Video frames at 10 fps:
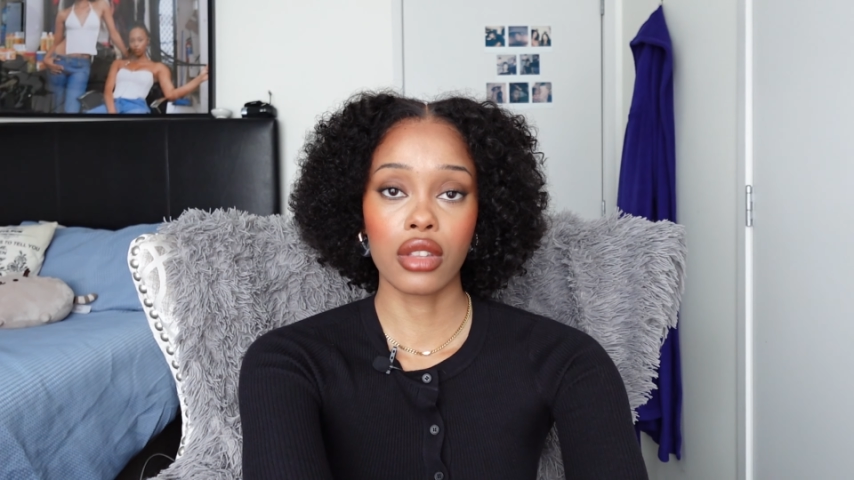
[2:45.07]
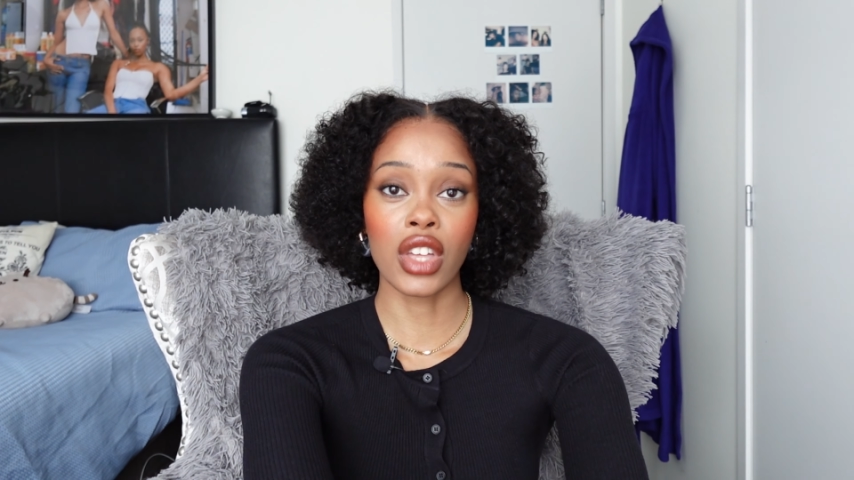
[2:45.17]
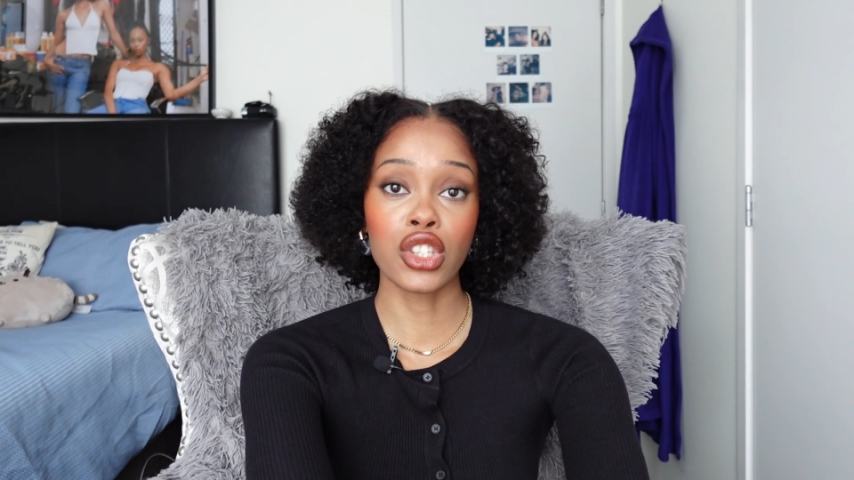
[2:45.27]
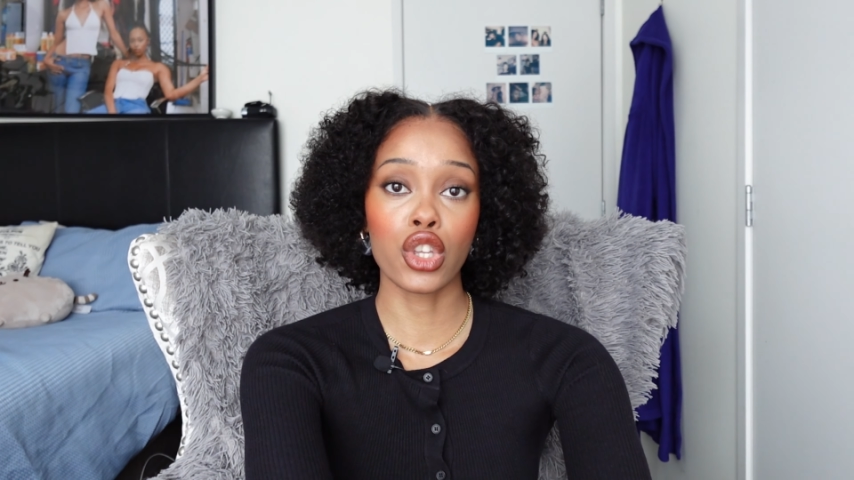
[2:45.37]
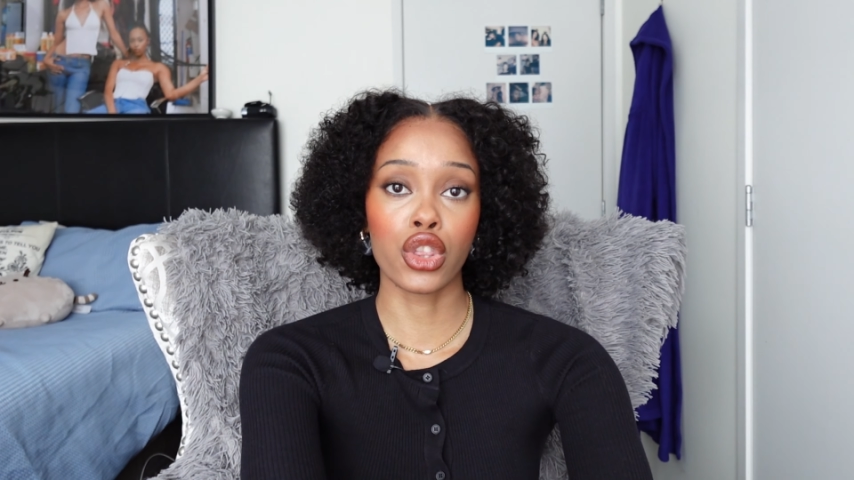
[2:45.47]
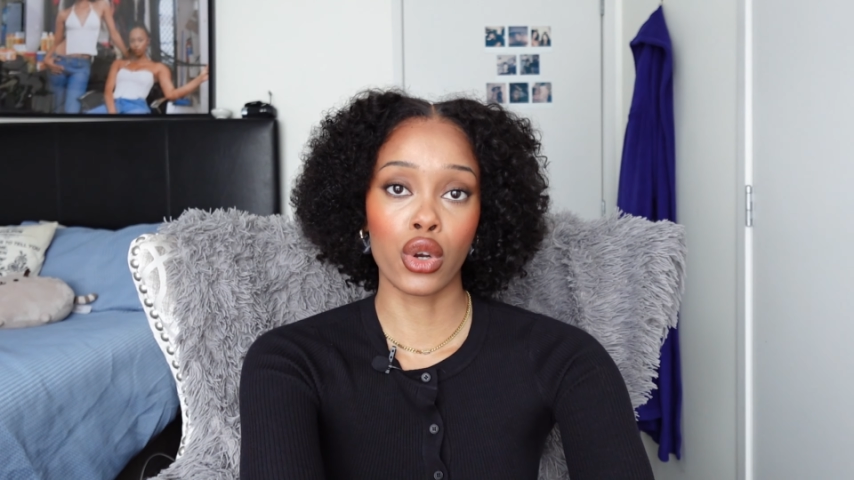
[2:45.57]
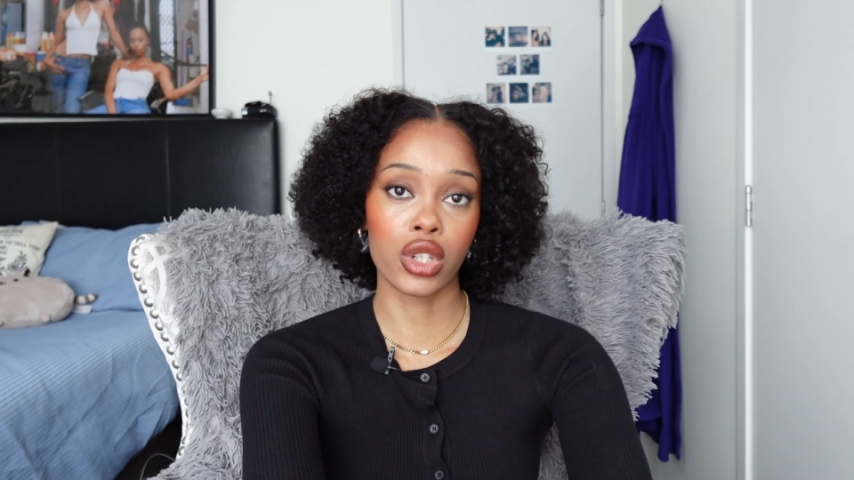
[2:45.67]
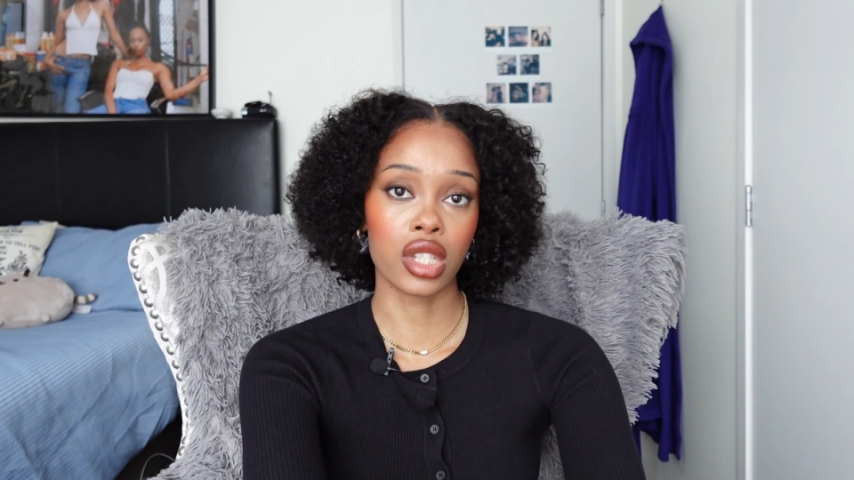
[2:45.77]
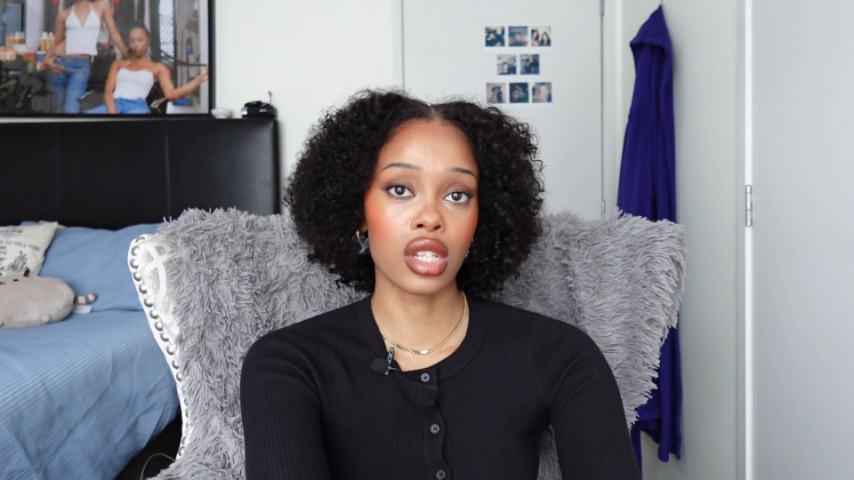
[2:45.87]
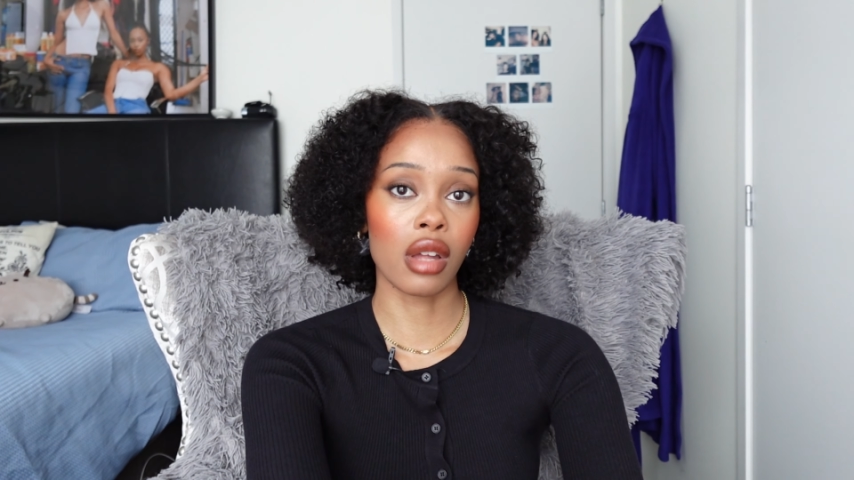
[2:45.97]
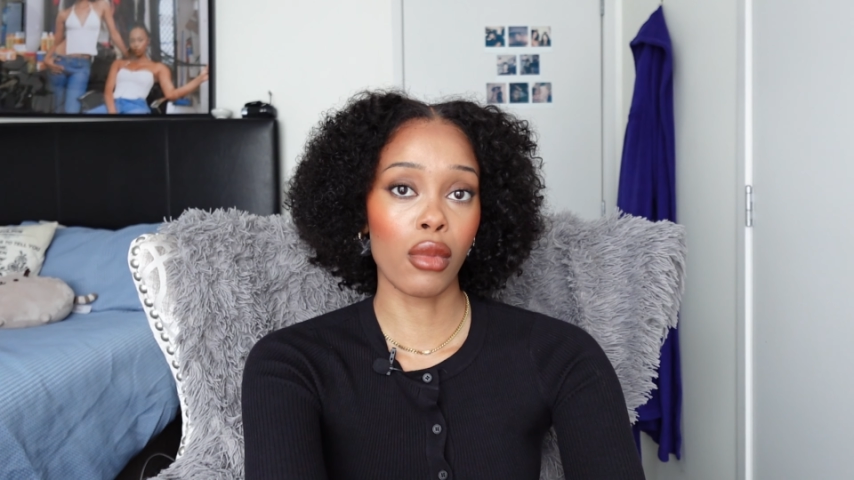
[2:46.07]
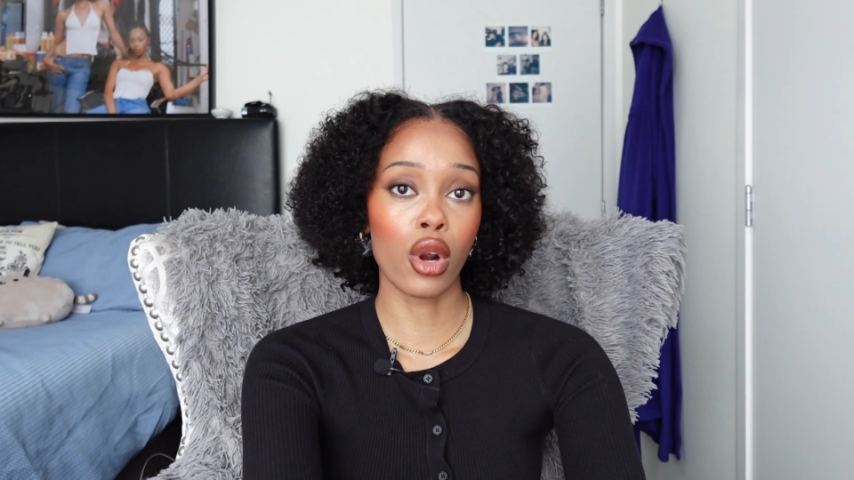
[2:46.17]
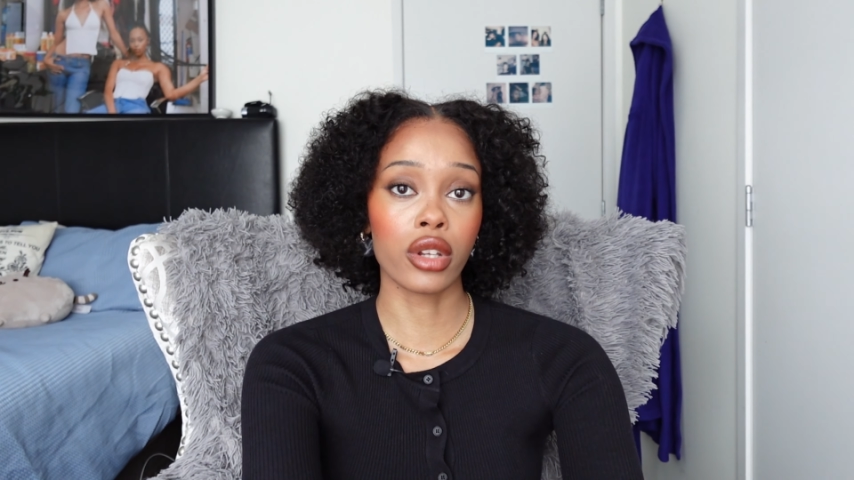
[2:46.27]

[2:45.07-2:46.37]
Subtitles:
That's the third disclaimer.